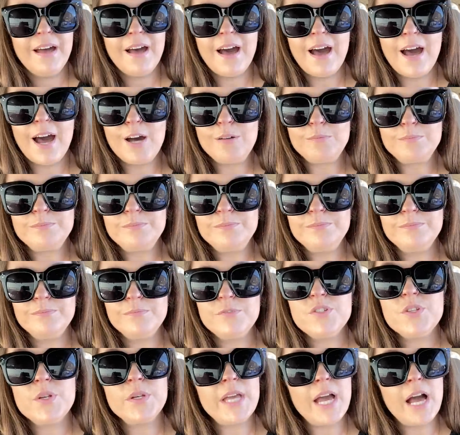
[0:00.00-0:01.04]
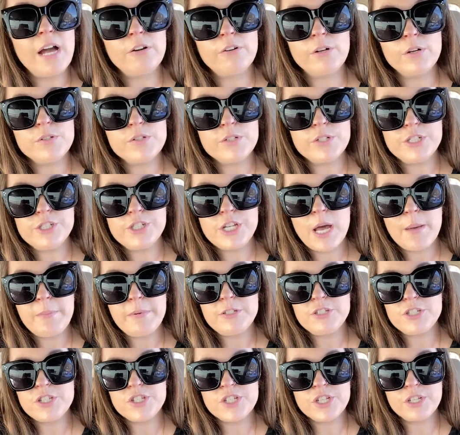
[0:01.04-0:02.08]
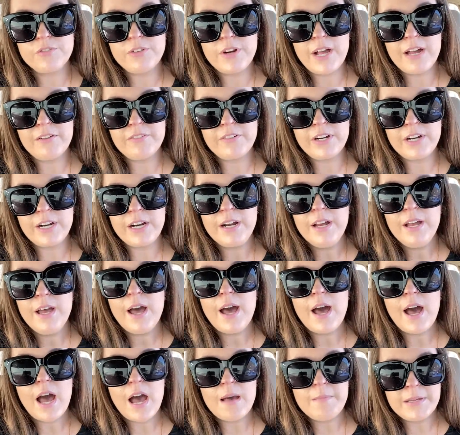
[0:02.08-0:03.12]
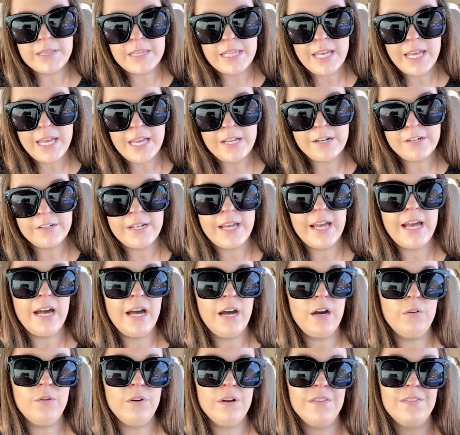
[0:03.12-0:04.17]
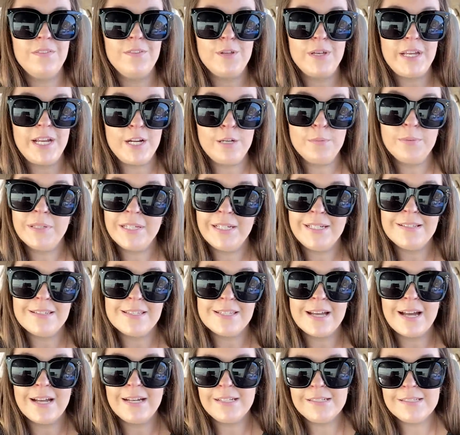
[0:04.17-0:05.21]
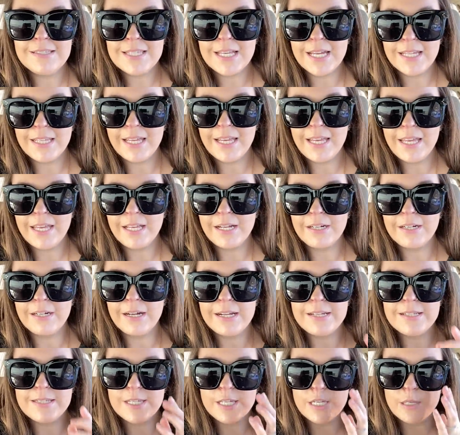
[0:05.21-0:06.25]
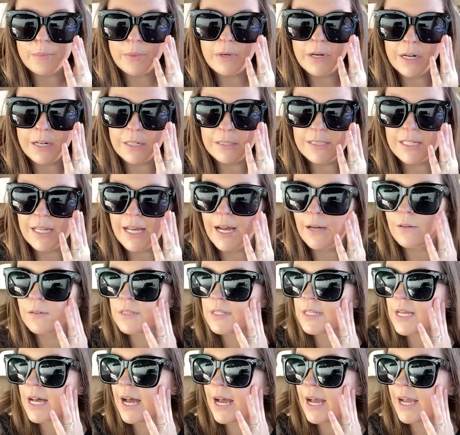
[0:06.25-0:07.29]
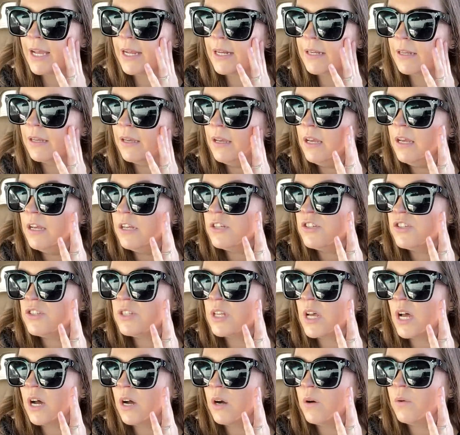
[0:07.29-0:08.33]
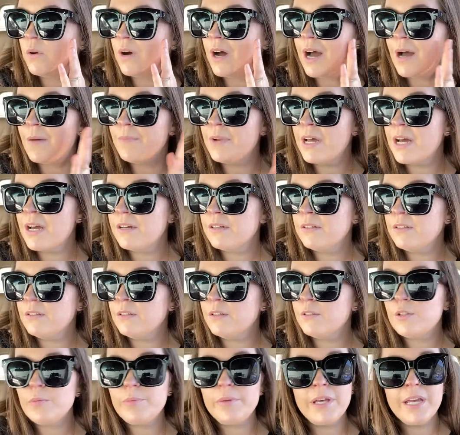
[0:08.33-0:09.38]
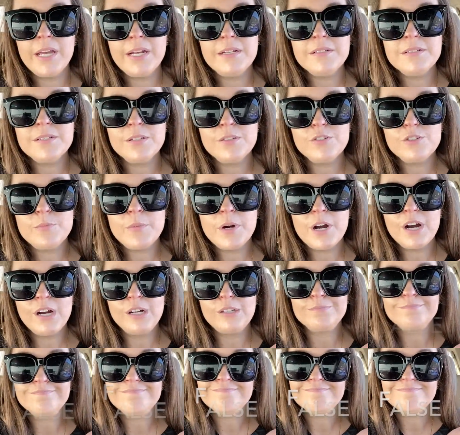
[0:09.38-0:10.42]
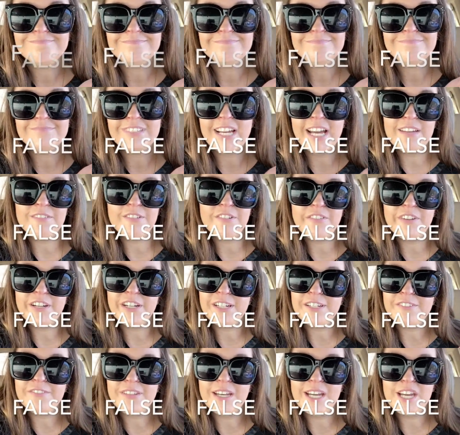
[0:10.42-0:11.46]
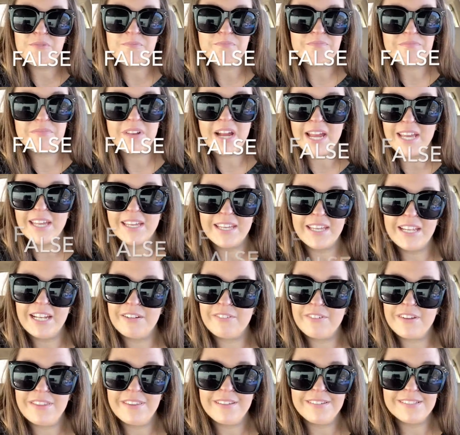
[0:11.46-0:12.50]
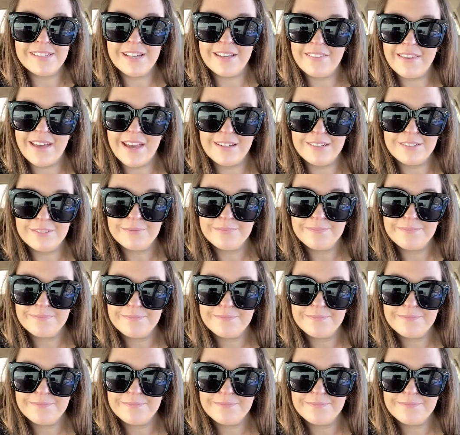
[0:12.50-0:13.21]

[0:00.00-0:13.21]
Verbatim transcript: Um, so yeah, grocery shopping just took forever. I'm at the hangar now. The airplane is not inside the hangar. I see it parked outside. So I'm not gonna load the plane until tomorrow. I have a ferry flight. I can get everything done then.